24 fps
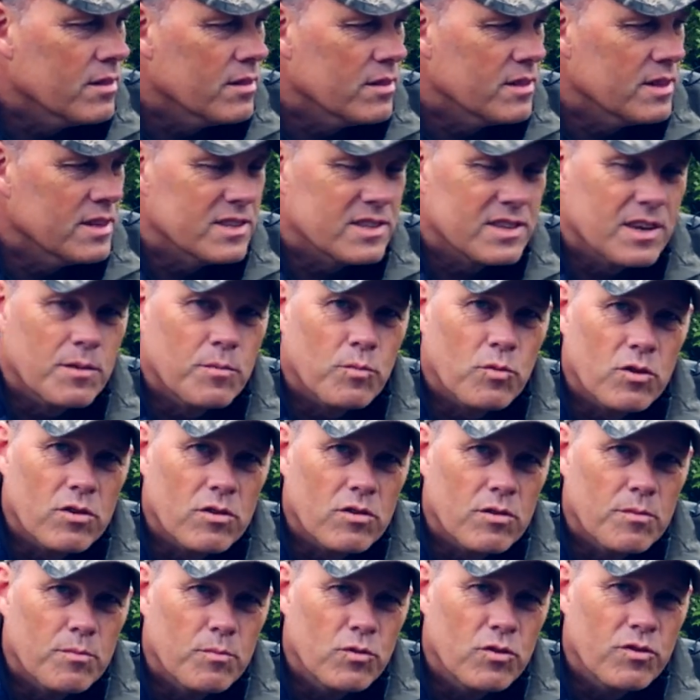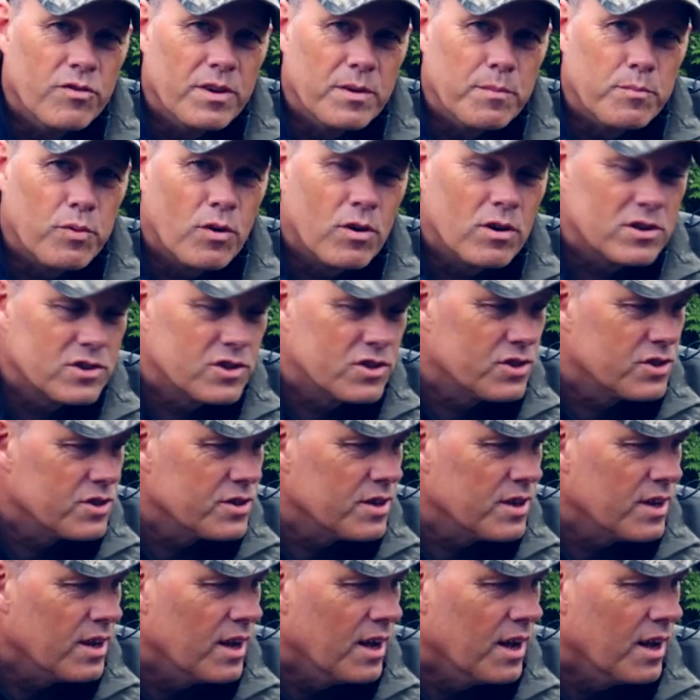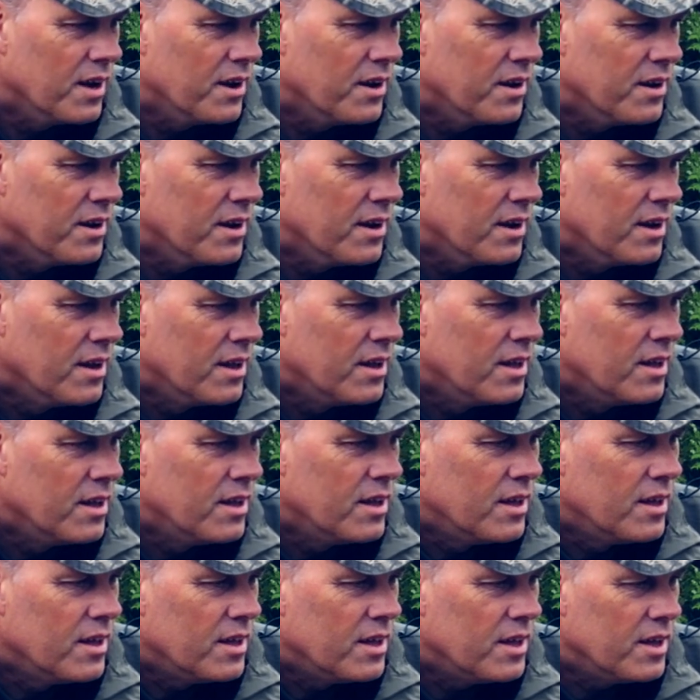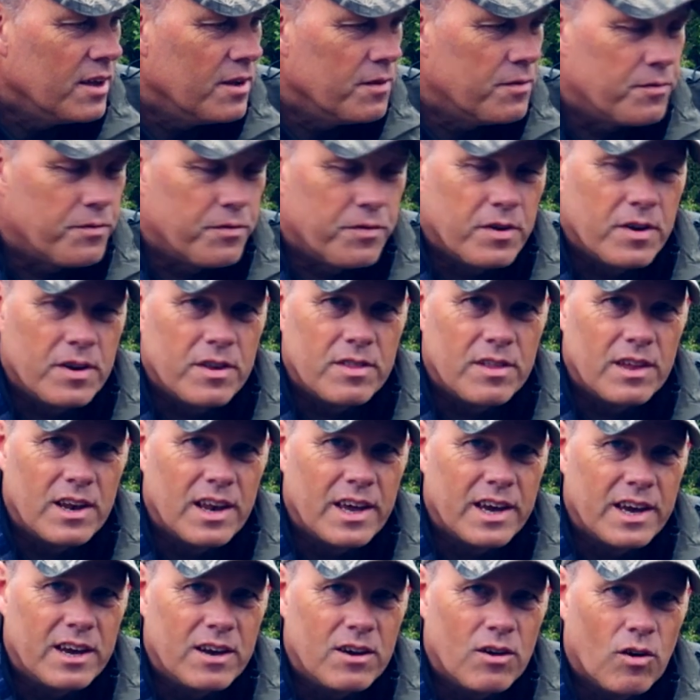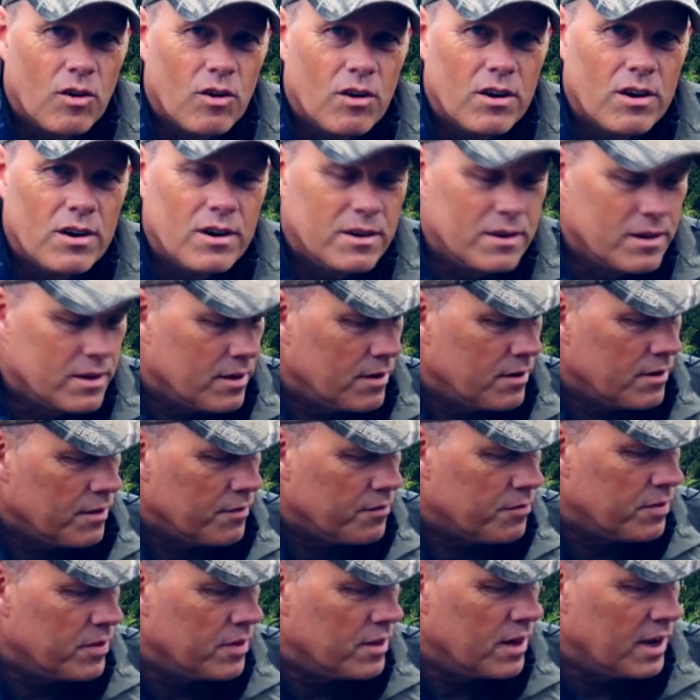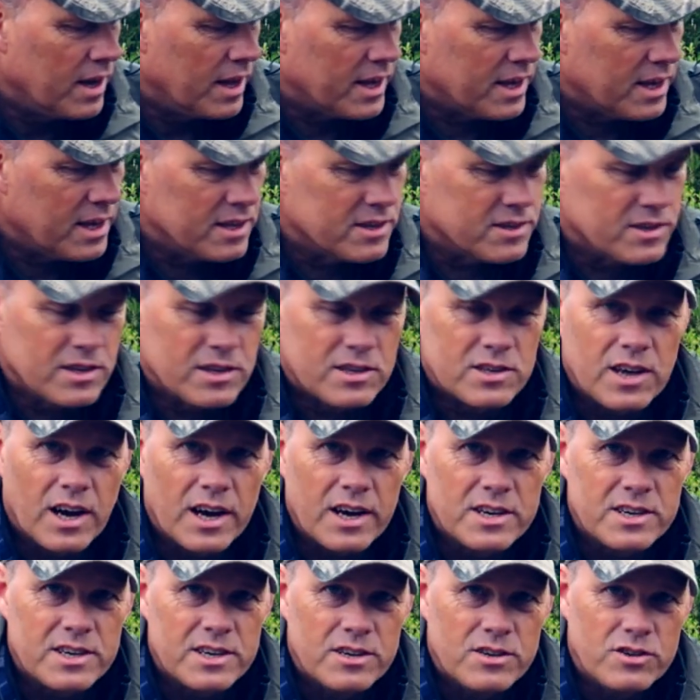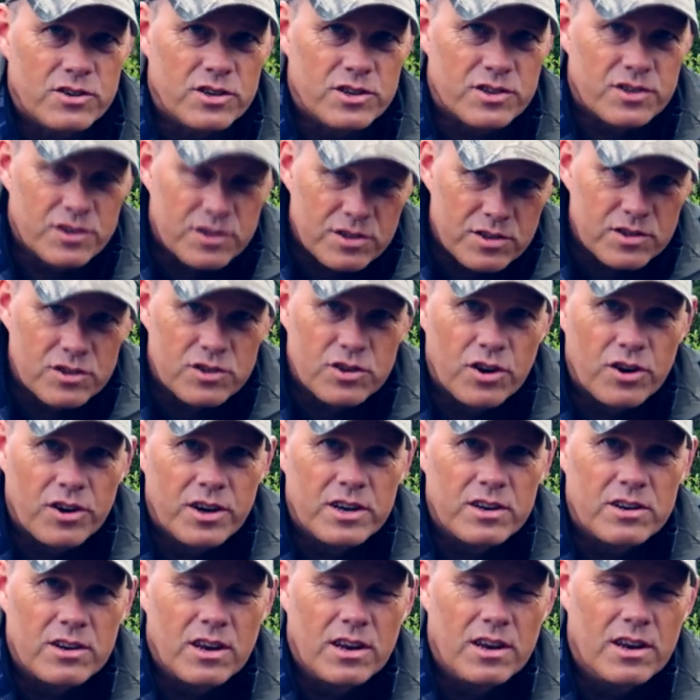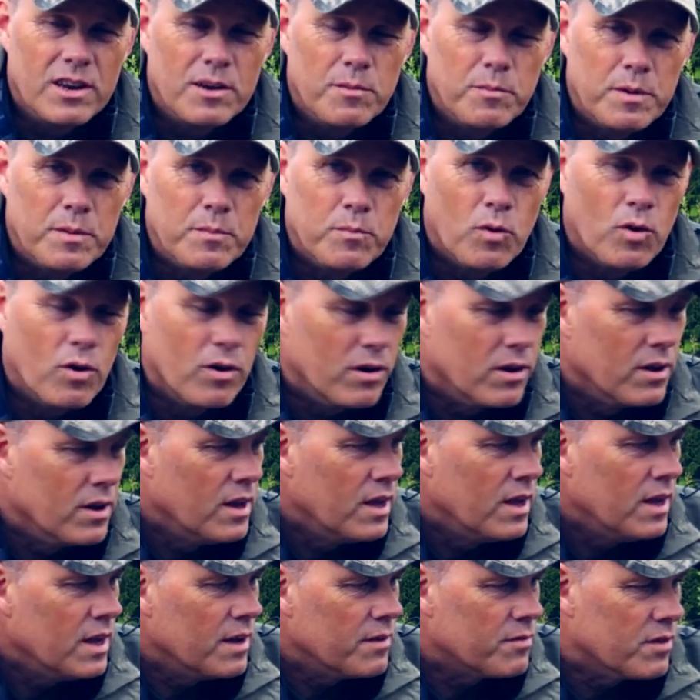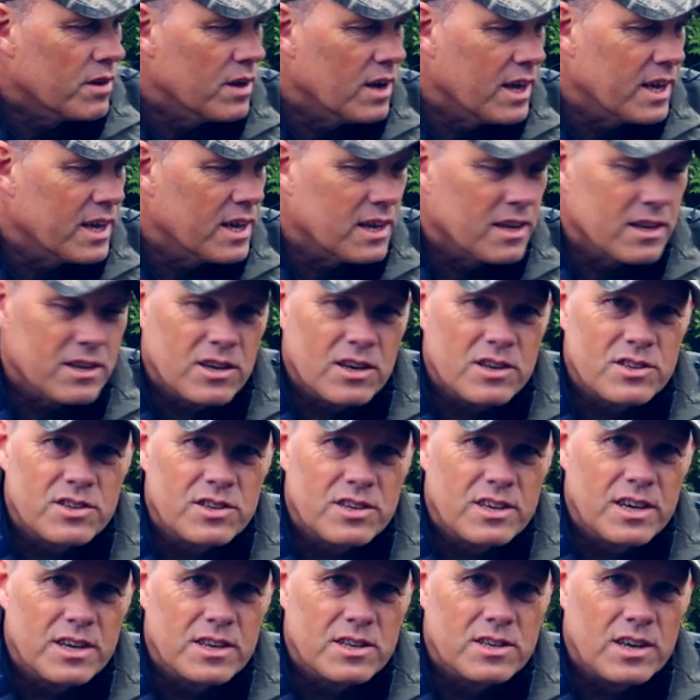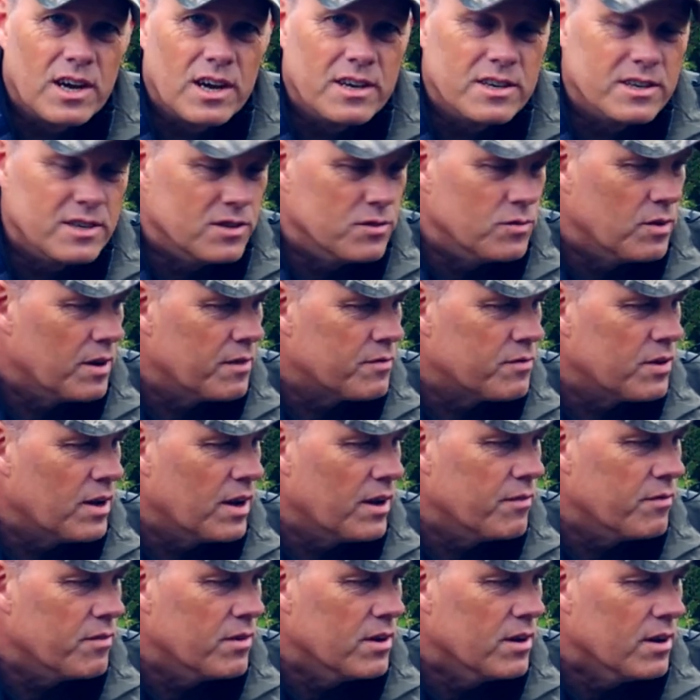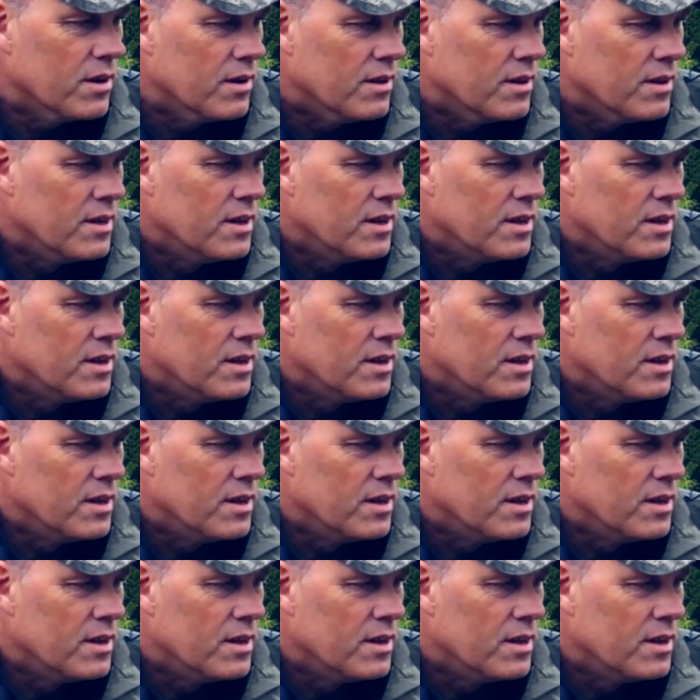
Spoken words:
These have more moving parts, and if the leg isn't tighter, you just turn it a little bit more. If the leg doesn't get tighter, you have to have a